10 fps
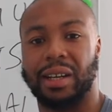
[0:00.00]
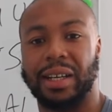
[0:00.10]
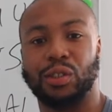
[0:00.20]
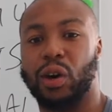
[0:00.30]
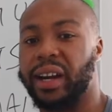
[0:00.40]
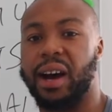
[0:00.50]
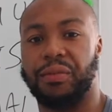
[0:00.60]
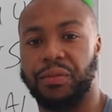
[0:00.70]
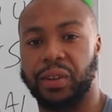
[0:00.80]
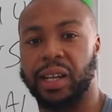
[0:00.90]
is not
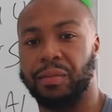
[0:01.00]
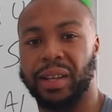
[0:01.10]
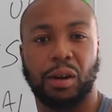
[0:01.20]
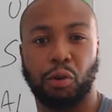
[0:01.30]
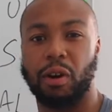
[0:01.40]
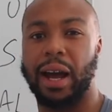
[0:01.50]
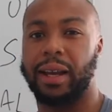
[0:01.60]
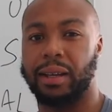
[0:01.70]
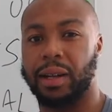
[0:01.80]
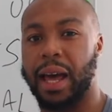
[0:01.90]
enough for them. They're all right.